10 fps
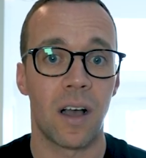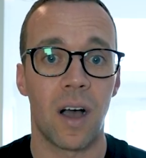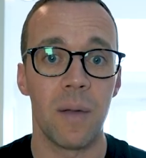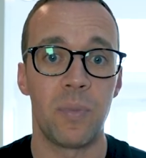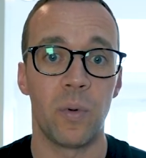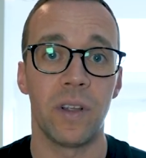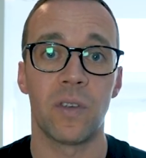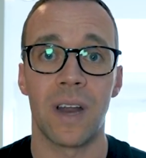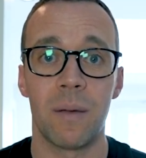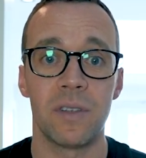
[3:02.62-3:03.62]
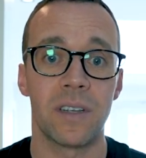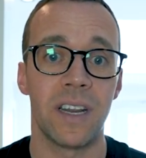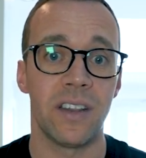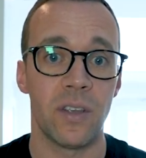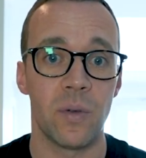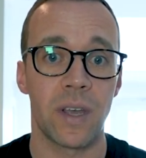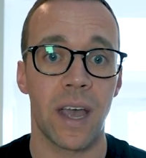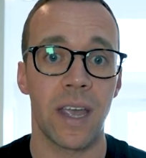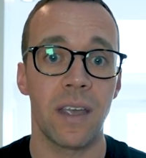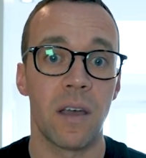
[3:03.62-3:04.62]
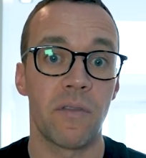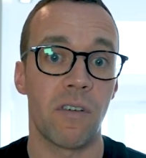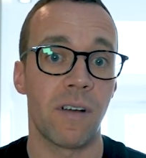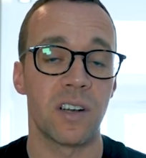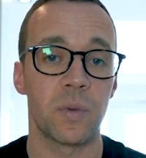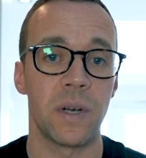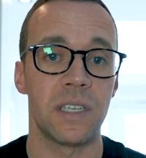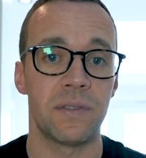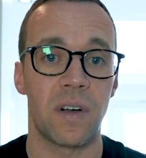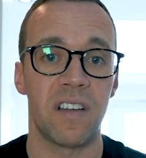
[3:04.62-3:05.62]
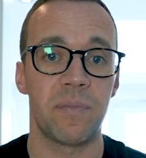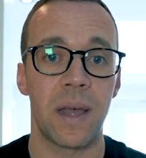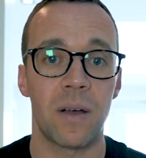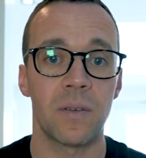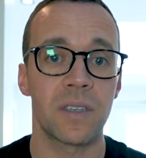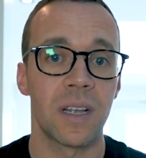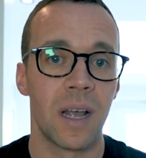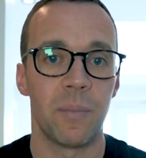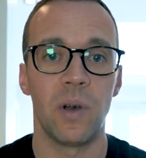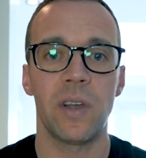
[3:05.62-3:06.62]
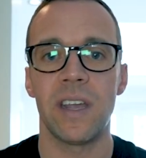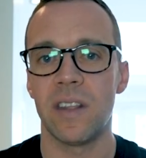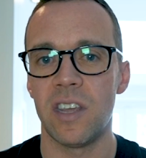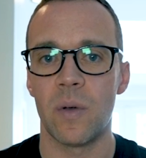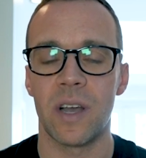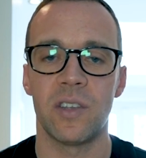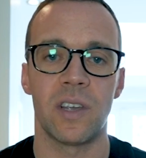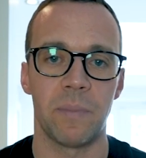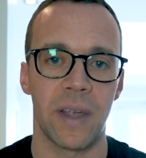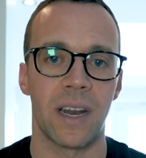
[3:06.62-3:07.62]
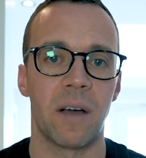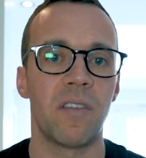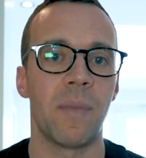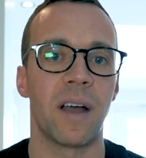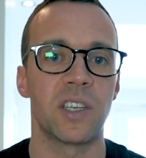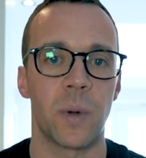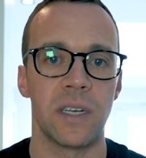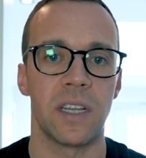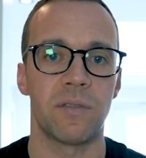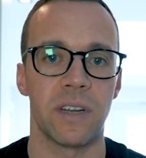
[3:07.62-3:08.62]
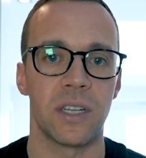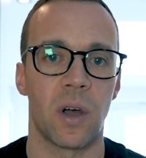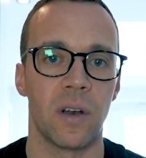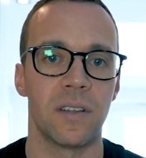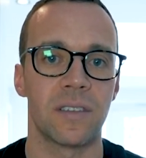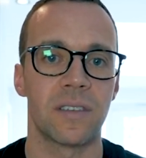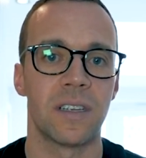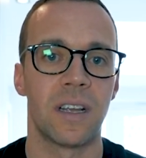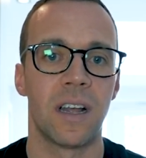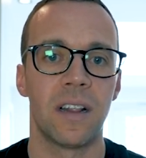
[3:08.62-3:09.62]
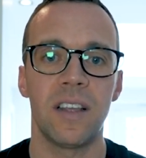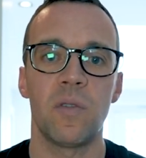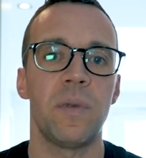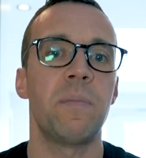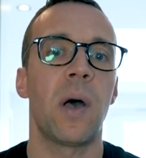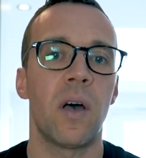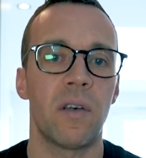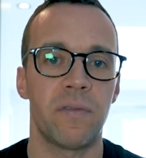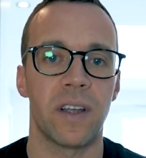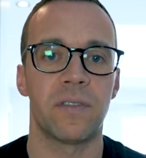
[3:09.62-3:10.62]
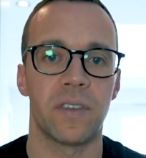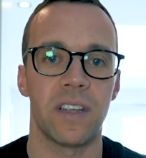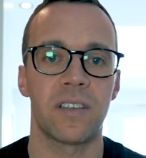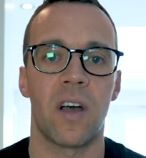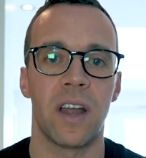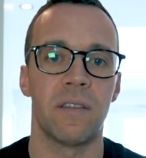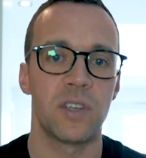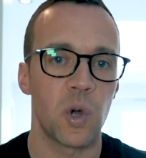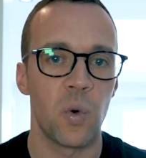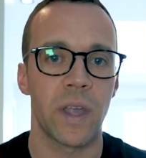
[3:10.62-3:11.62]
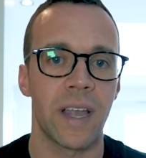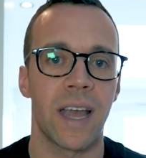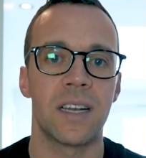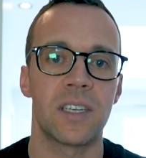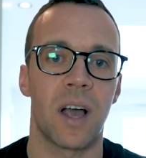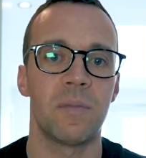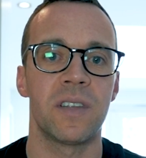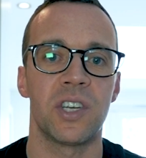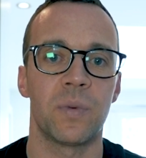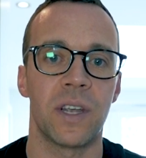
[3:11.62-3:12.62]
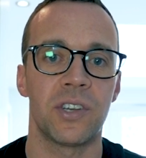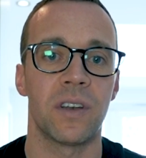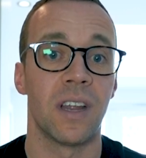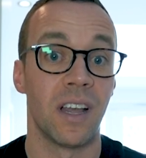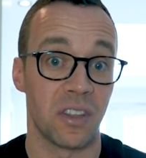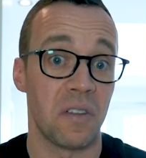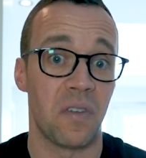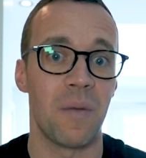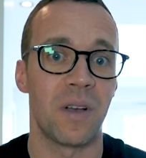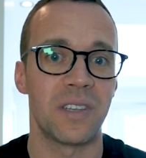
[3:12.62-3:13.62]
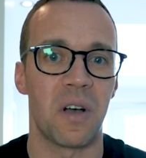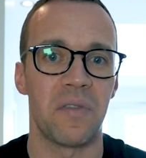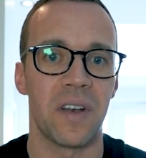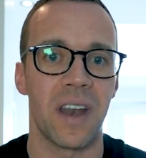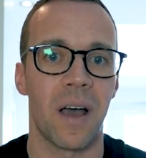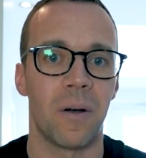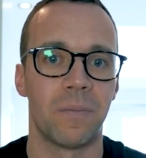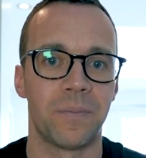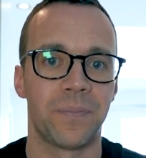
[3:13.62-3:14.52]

I bought this on Amazon in the UK for around £25, but looking in the US you can pick it up for about $23. This will be perfect for this kind of talking head type situation that I find myself in now.